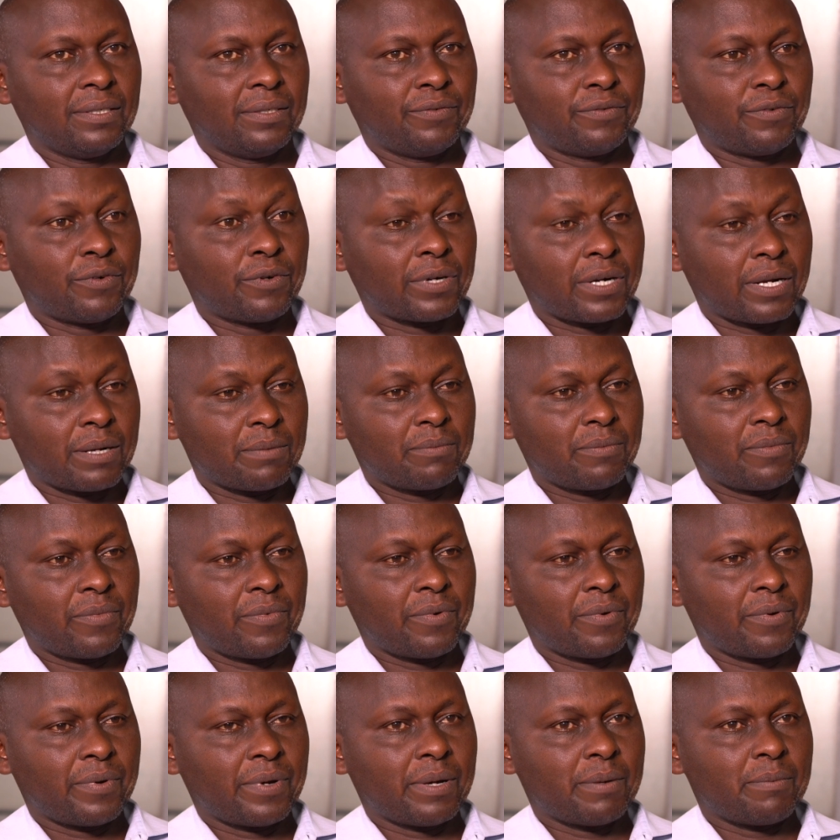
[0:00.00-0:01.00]
forum
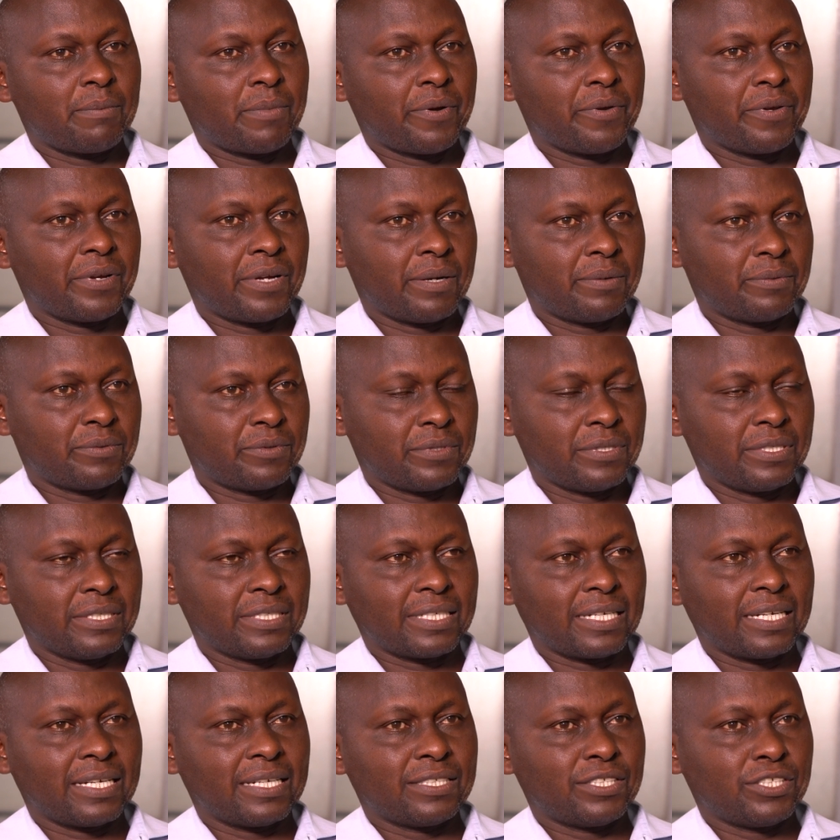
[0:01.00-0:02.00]
whereby we come to
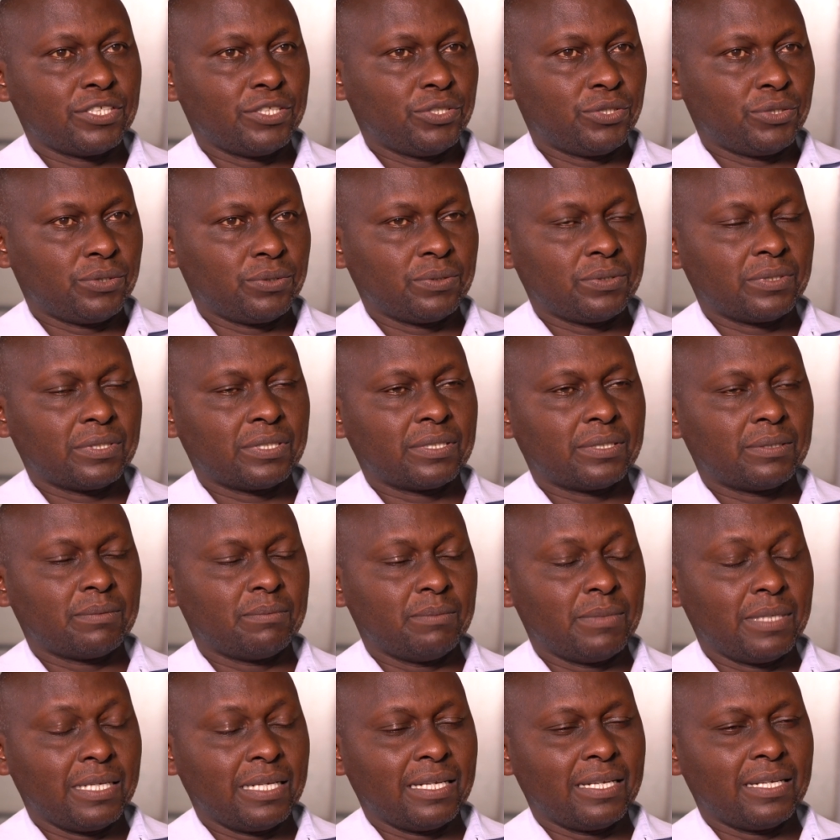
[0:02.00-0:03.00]
discuss issues.
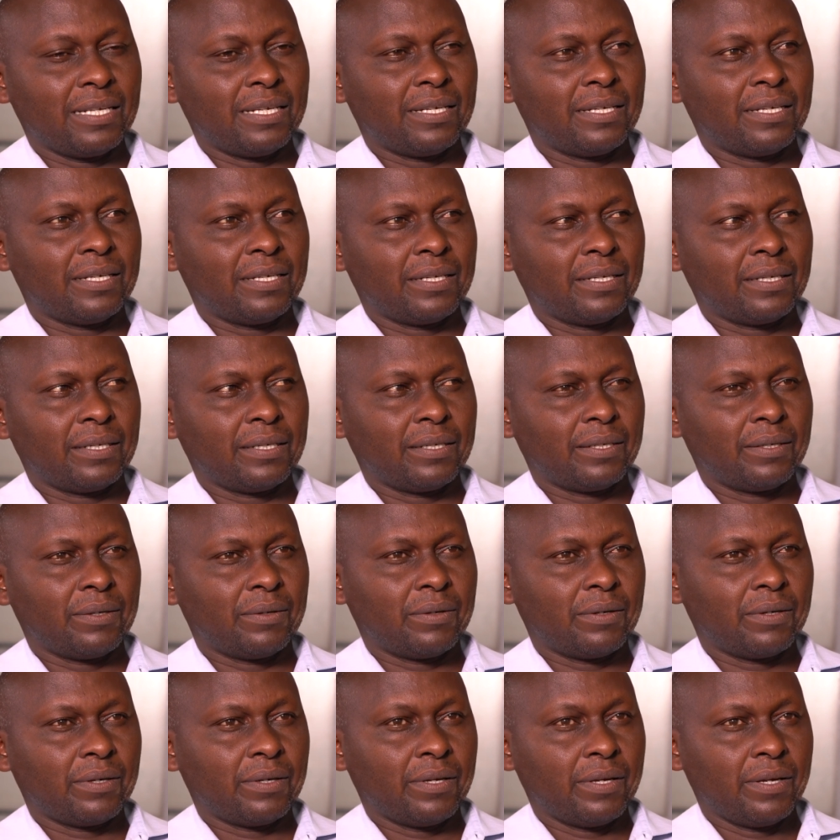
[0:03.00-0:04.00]
Mainly,
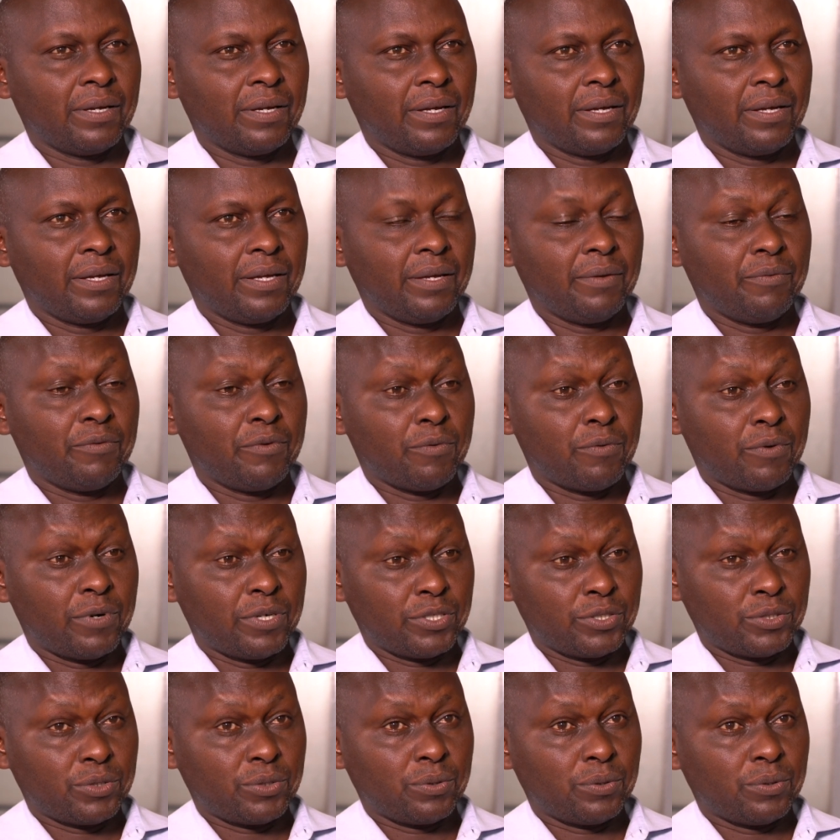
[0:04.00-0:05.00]
we
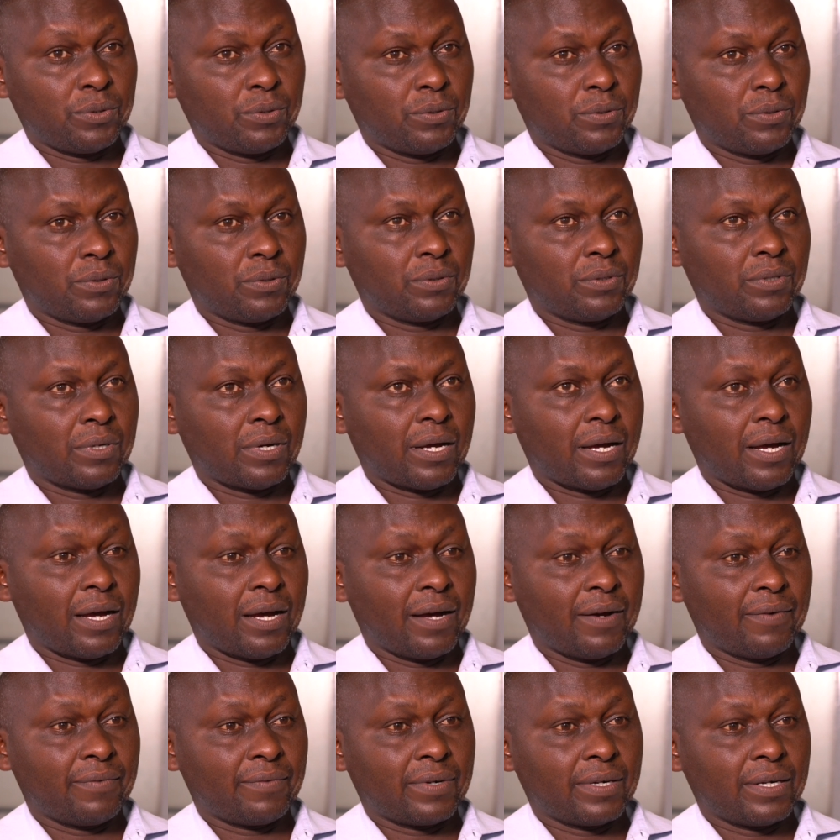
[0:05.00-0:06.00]
want to
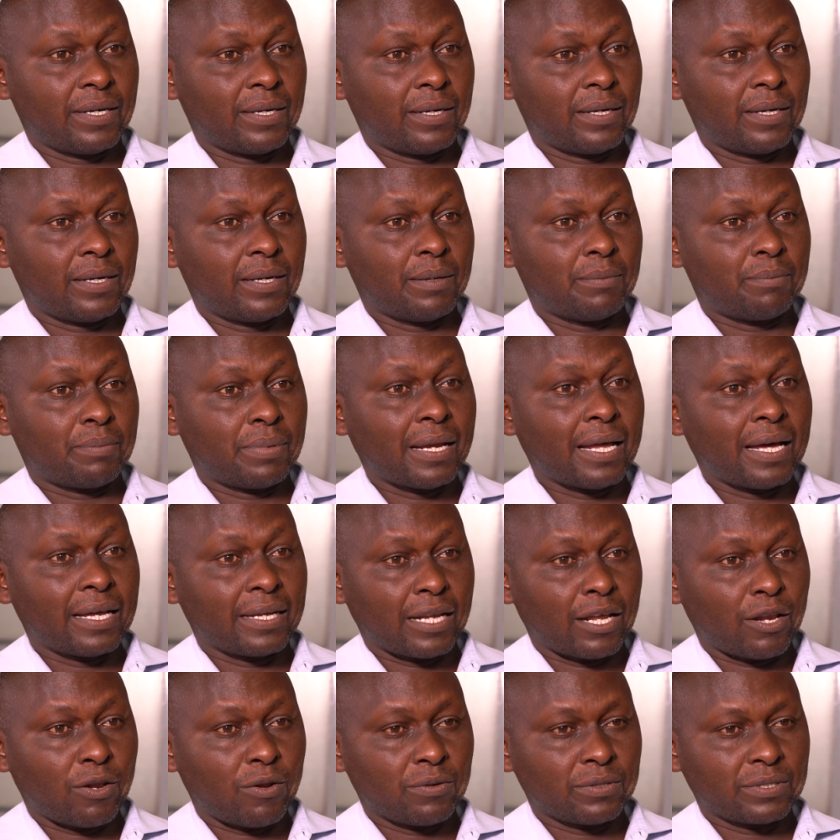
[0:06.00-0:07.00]
have a
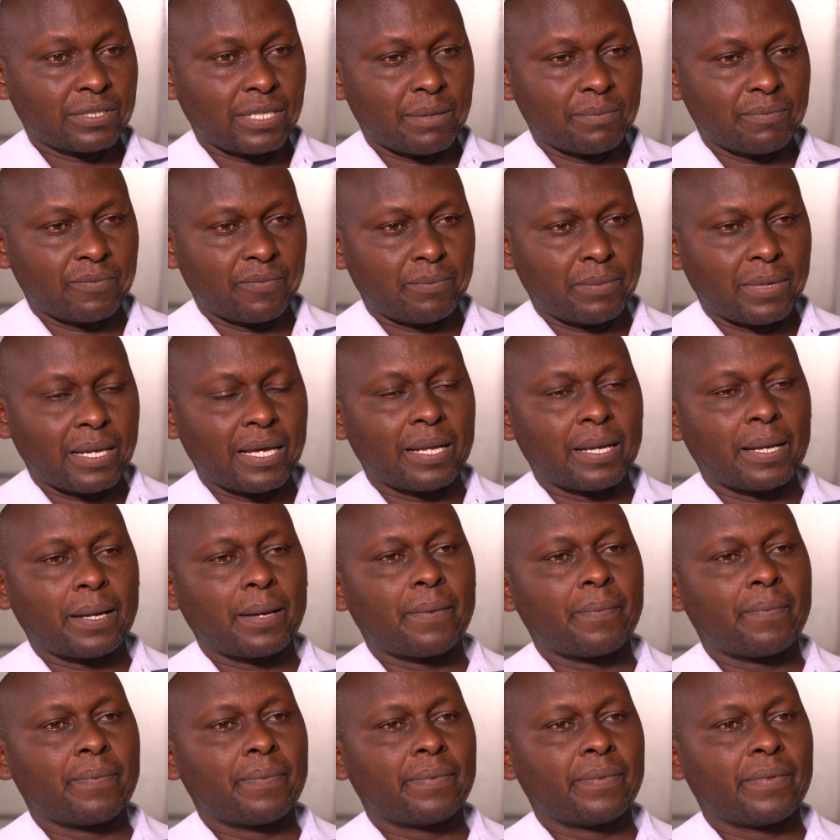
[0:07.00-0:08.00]
plan, a long-term plan
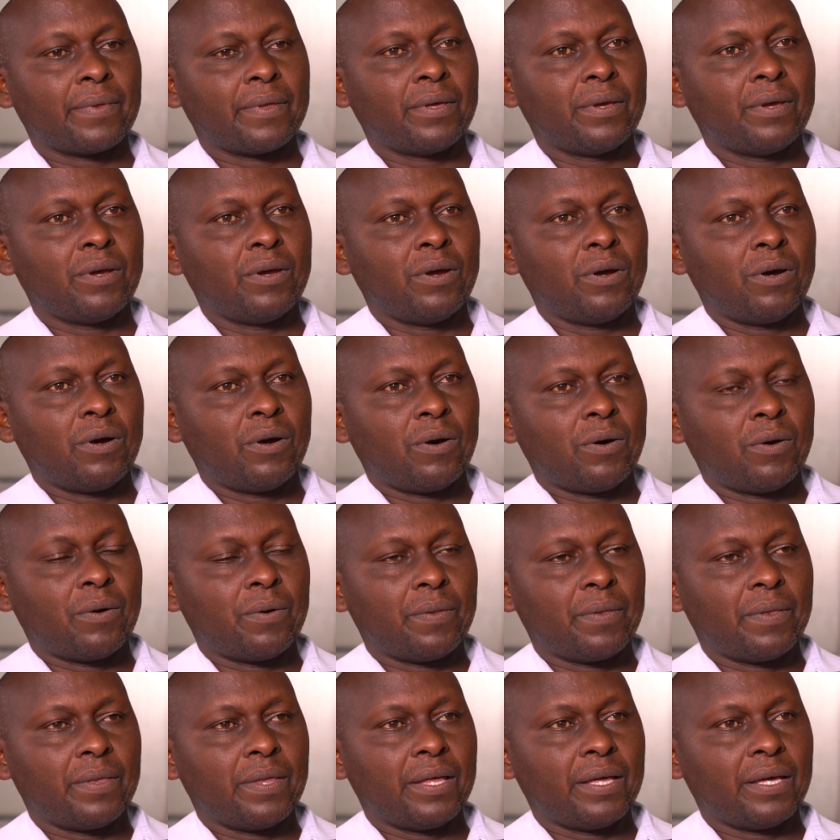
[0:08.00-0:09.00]

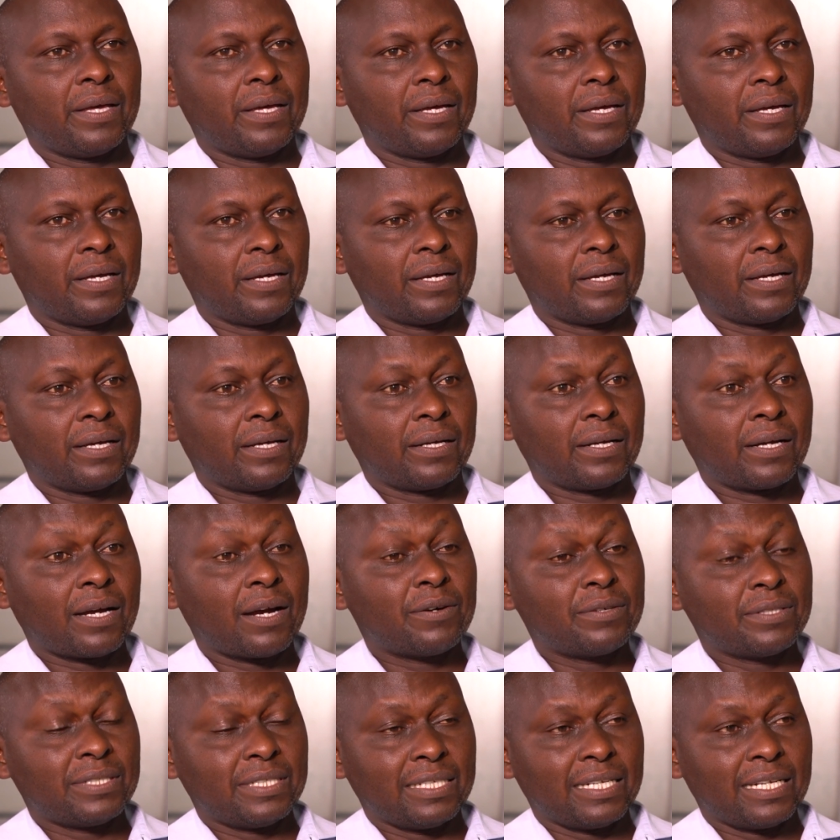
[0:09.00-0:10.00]
on the
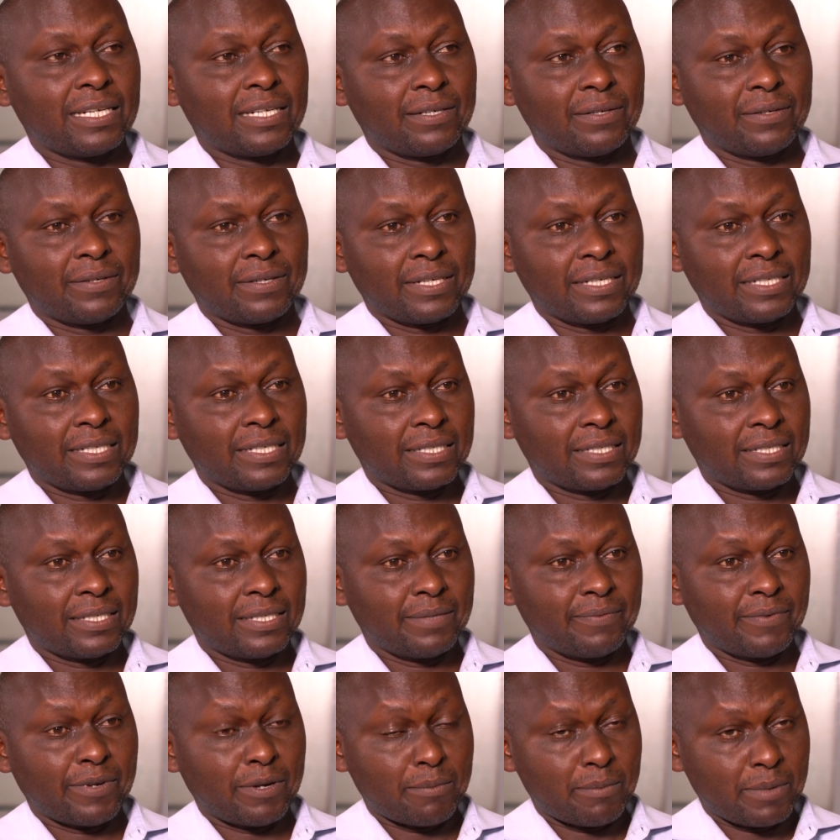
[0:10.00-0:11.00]
county integrated
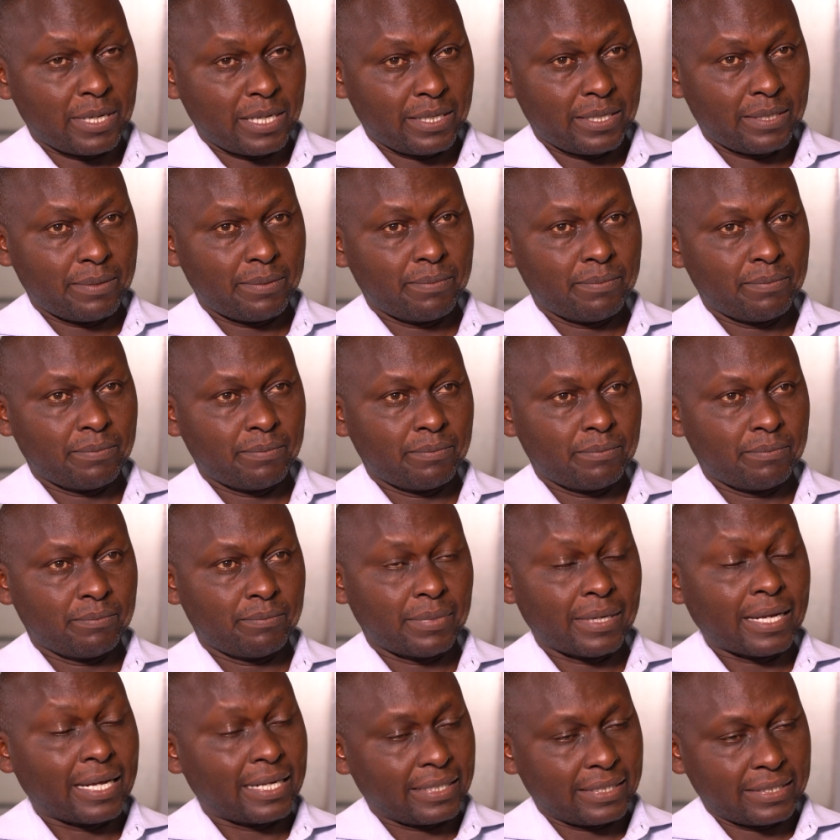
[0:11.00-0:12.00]
development
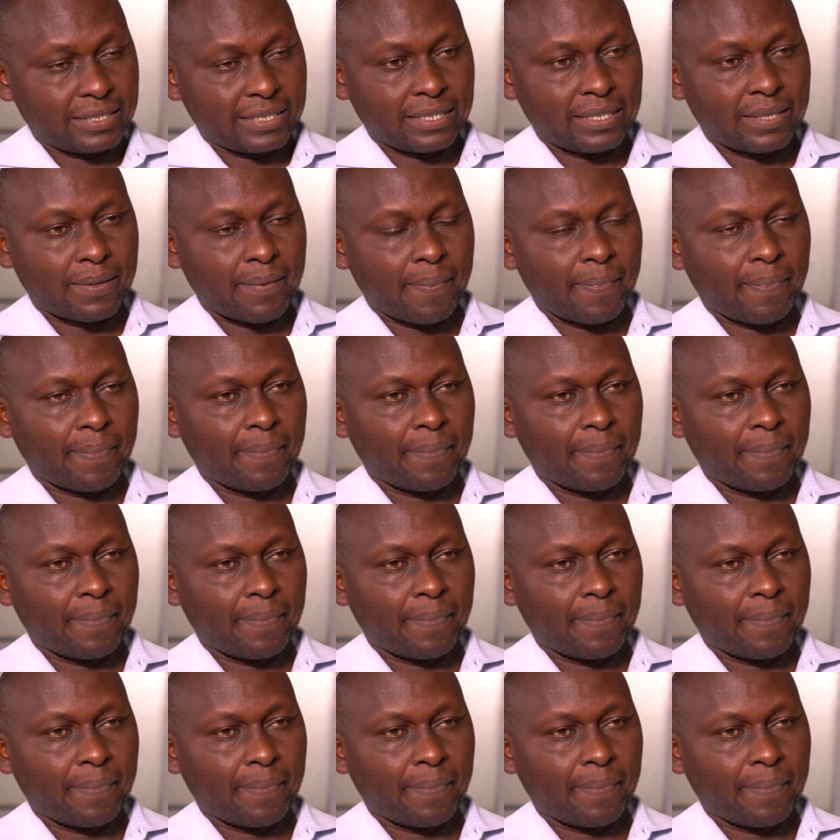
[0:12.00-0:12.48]
plans.